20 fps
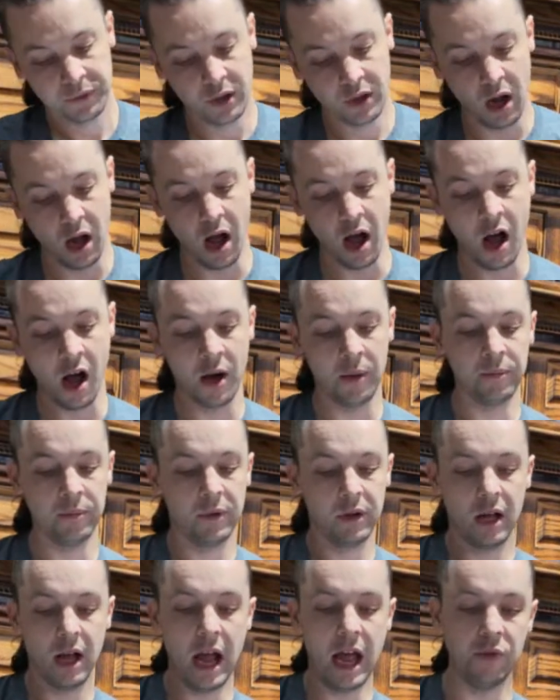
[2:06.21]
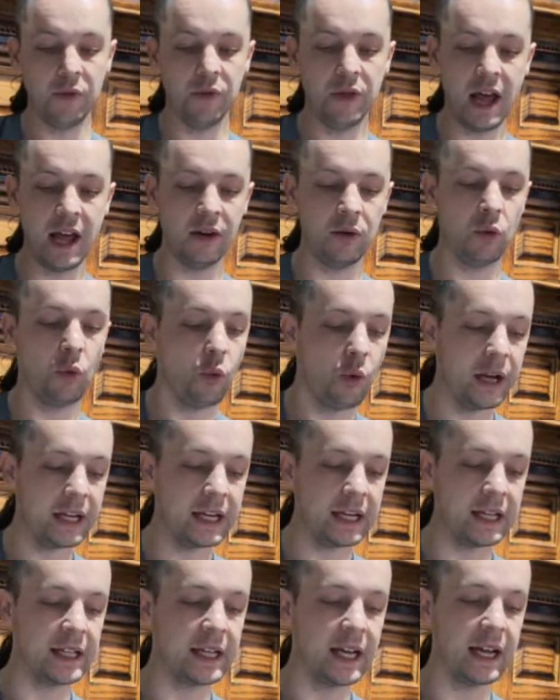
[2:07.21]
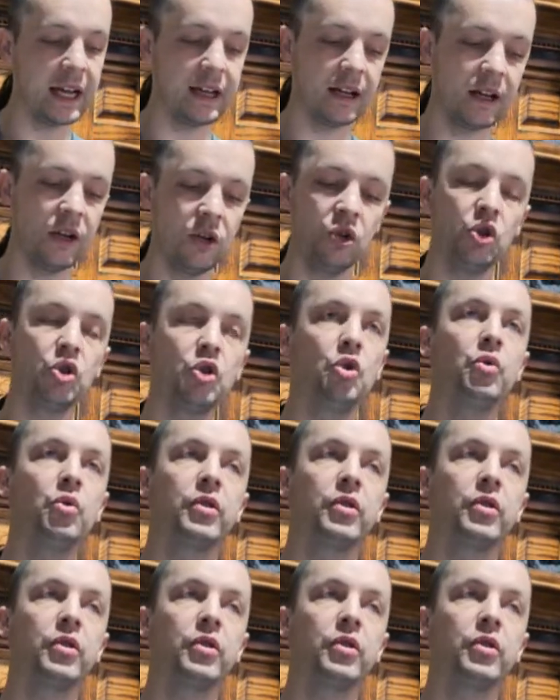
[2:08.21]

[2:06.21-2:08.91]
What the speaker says: And then we can get into